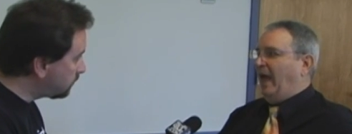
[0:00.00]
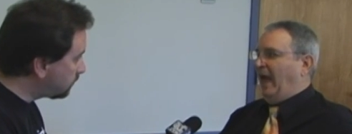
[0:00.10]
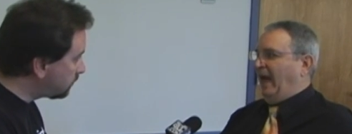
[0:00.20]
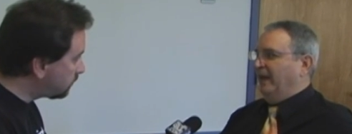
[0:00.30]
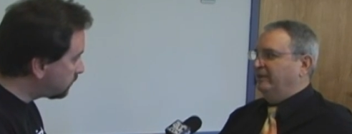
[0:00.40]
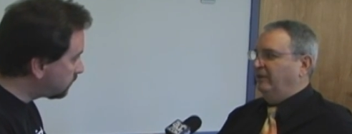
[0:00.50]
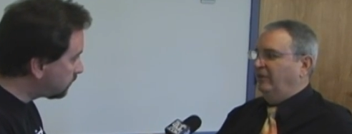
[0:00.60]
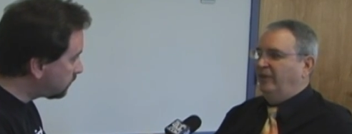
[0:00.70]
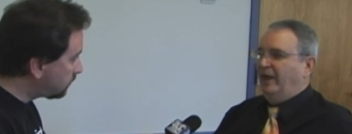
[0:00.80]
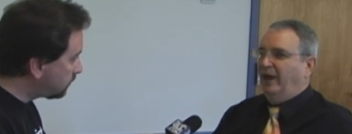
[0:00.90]
Speaker 1: and
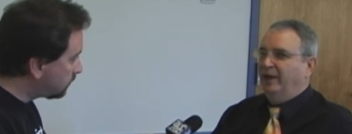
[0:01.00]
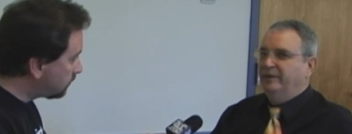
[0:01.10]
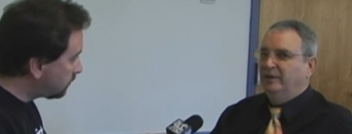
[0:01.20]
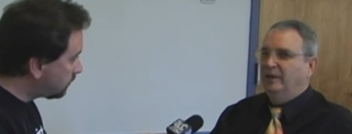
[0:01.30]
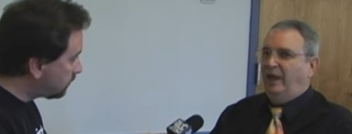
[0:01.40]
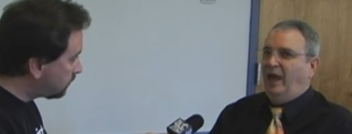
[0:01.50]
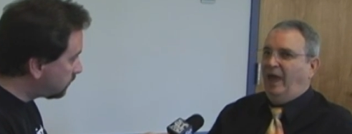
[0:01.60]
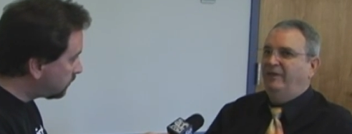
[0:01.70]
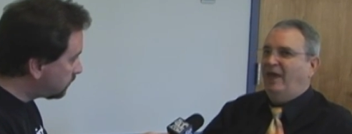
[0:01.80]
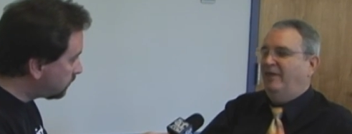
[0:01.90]
then
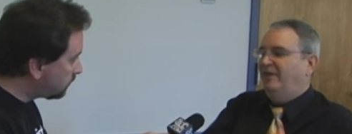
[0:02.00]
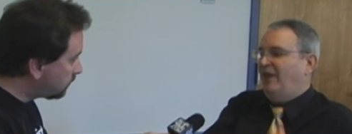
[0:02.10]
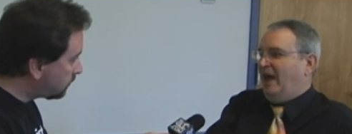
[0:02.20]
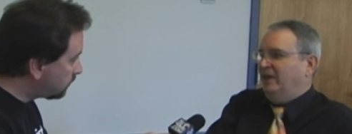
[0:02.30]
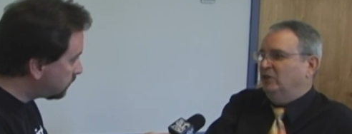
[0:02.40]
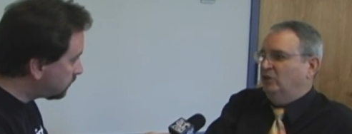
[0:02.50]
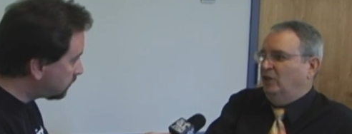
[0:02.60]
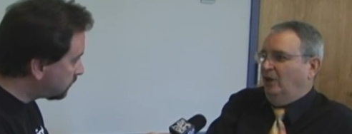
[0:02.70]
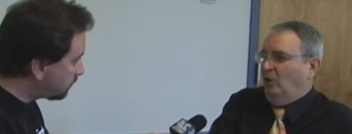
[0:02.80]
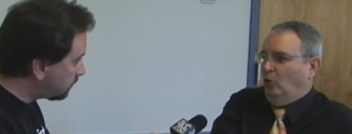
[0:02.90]
and and that is
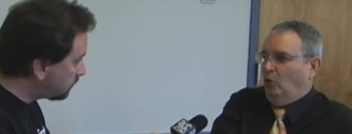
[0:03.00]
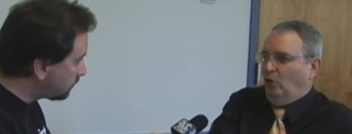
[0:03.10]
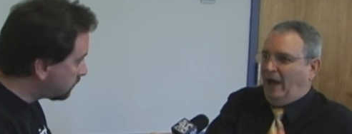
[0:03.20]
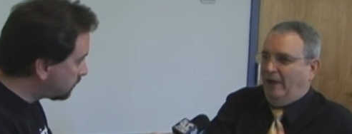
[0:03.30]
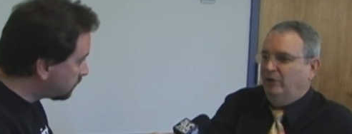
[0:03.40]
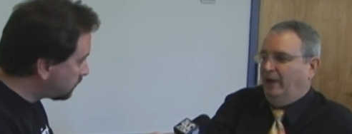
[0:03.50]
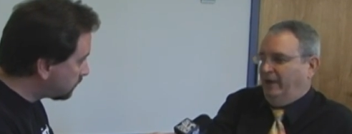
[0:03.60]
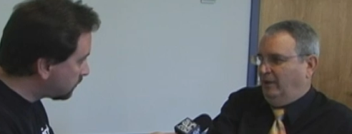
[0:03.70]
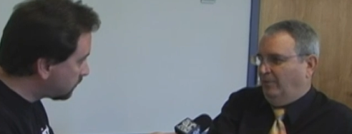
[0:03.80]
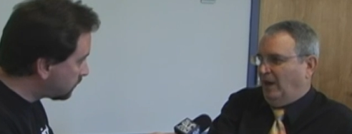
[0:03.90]
the whole
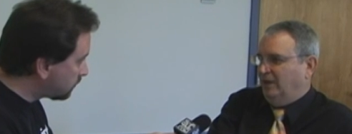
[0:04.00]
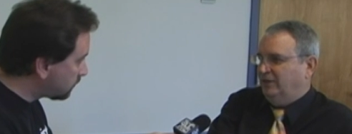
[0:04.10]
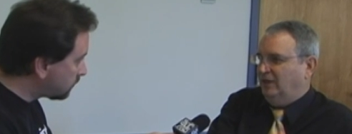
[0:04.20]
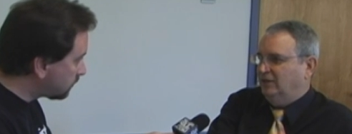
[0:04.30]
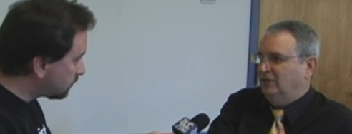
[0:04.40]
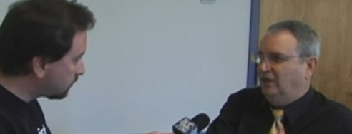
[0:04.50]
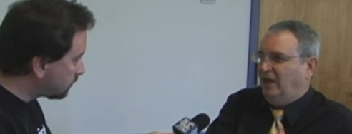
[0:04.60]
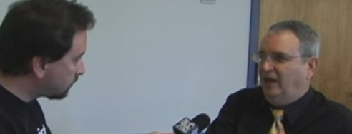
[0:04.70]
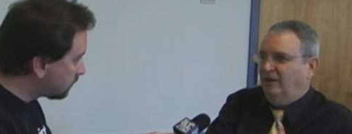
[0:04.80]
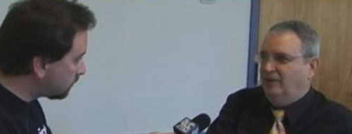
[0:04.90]
outlining process is
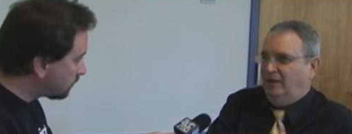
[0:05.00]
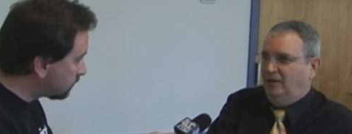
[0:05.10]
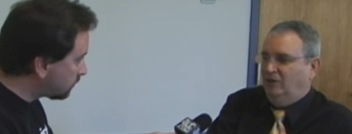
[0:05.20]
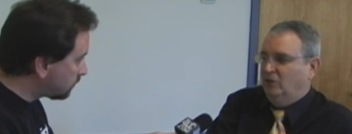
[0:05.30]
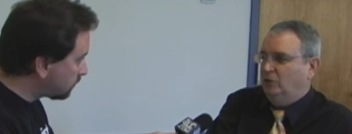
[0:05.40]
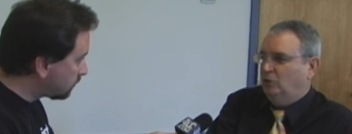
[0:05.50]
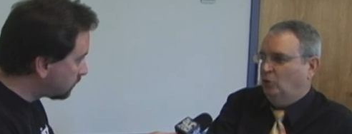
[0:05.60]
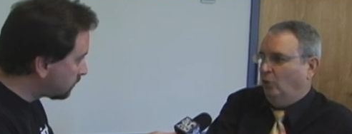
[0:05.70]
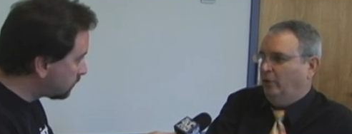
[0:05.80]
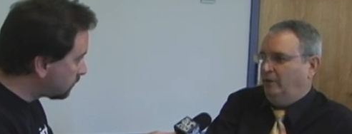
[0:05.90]
getting the the
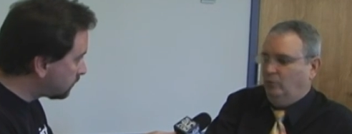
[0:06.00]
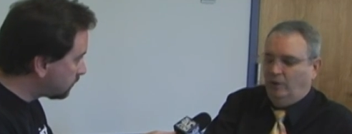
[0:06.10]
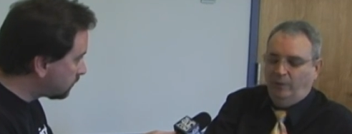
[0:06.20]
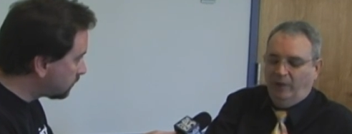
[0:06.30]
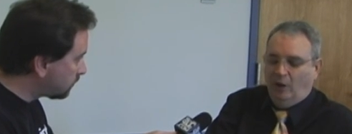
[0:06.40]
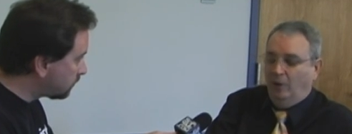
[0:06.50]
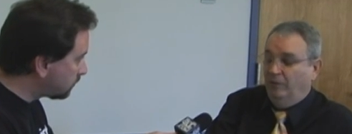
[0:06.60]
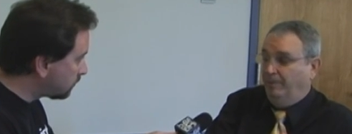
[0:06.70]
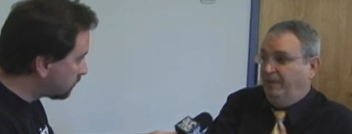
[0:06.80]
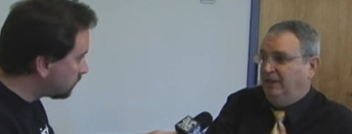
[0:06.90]
story what we call
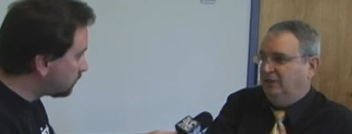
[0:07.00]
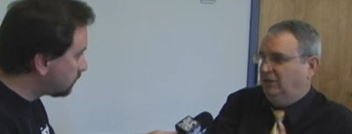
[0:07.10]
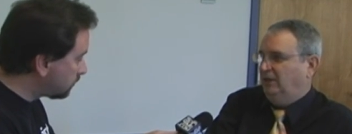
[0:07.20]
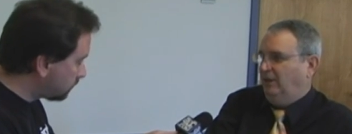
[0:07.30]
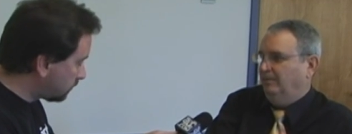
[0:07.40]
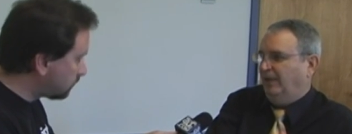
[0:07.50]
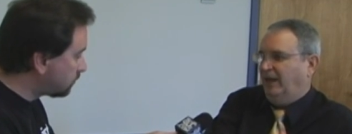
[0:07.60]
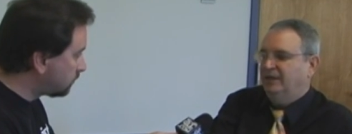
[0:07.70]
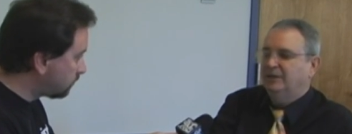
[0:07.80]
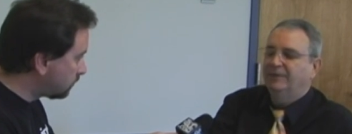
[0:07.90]
the beats in
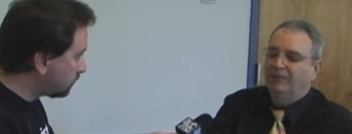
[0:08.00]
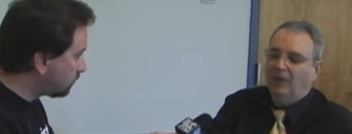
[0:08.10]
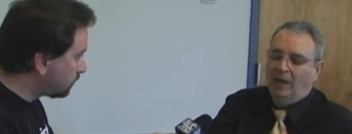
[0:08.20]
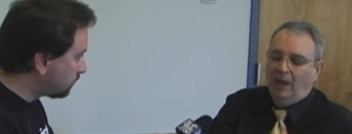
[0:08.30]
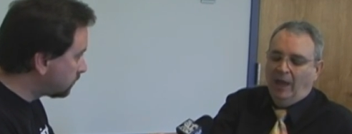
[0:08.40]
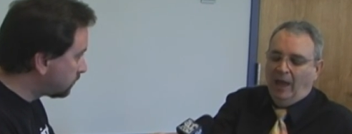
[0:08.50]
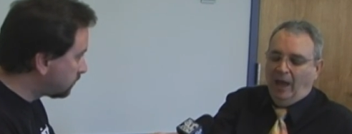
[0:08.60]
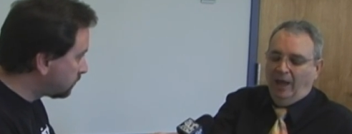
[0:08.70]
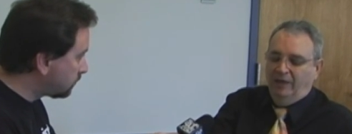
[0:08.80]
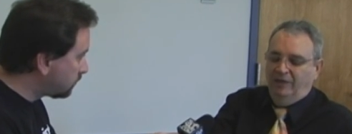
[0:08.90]
place
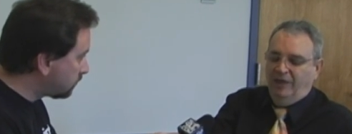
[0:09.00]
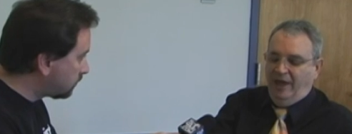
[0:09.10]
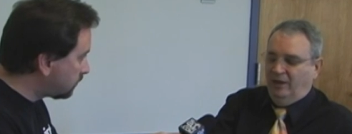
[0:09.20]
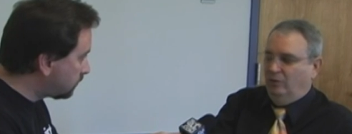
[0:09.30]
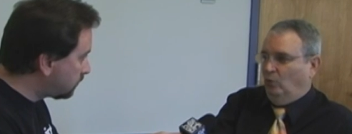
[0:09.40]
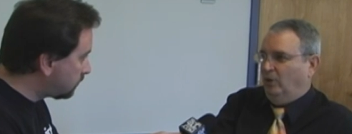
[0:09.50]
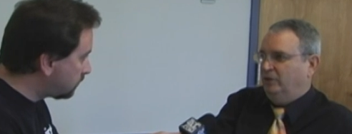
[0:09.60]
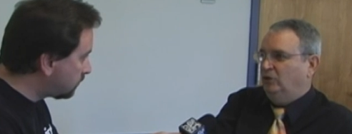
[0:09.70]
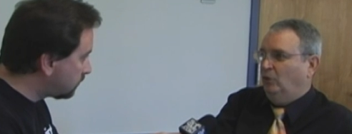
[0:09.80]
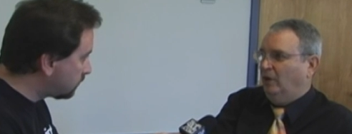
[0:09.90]
then
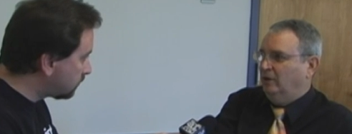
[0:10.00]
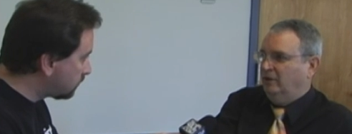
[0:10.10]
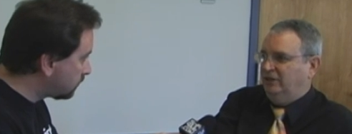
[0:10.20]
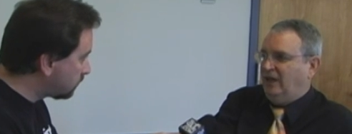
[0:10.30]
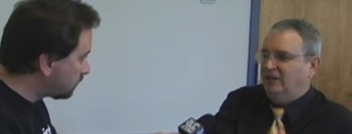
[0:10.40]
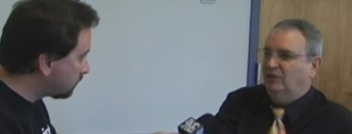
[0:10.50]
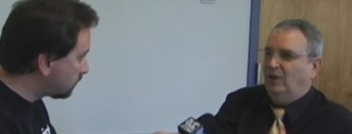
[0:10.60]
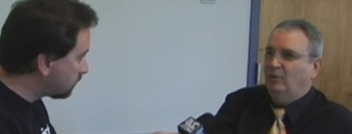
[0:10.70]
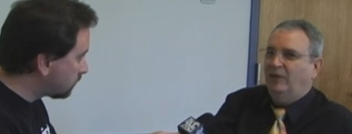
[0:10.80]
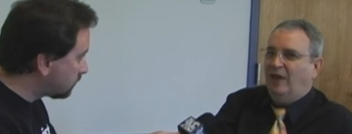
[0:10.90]
once you are
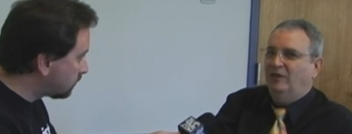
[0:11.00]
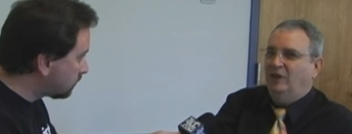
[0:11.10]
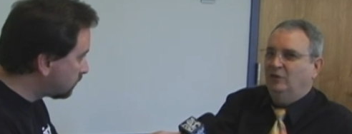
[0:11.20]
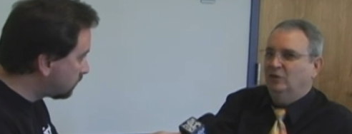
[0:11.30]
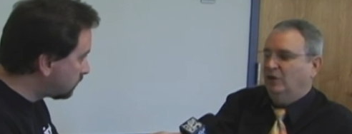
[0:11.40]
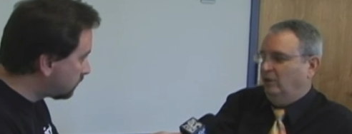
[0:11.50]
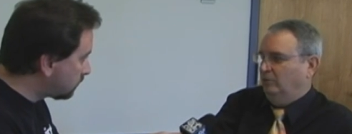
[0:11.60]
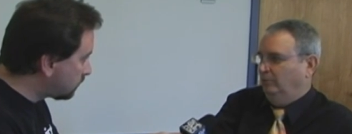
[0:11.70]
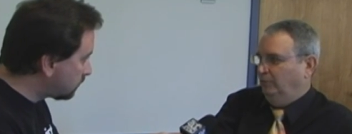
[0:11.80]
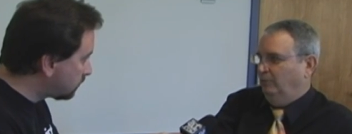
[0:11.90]
satisfied with that then you
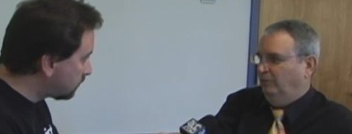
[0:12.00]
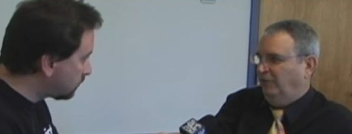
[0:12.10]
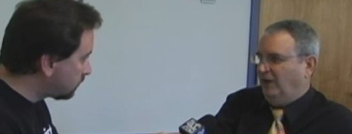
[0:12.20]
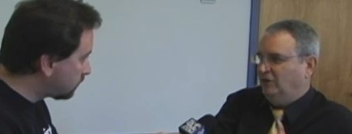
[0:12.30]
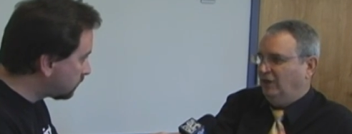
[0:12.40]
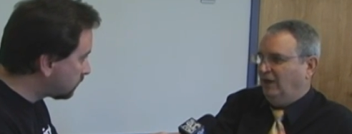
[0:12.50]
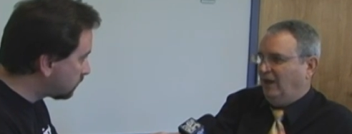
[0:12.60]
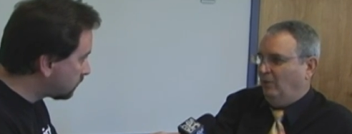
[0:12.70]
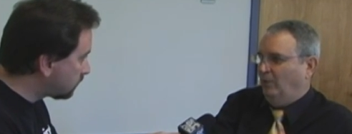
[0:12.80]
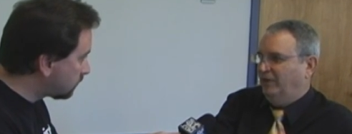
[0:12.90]
start fleshing it
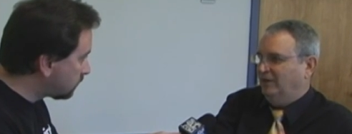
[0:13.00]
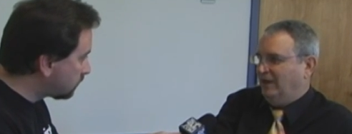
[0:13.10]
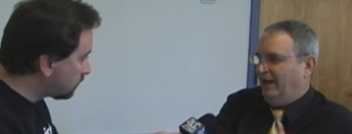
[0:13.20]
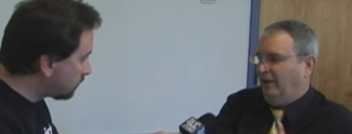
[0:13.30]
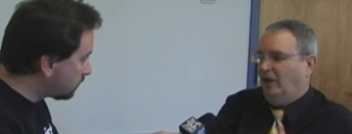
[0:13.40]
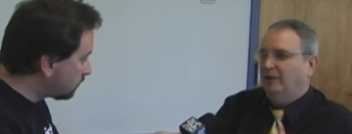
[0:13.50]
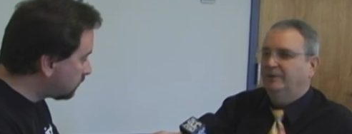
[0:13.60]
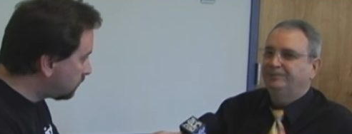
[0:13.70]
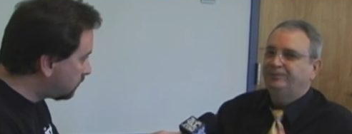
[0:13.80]
out with the dialogue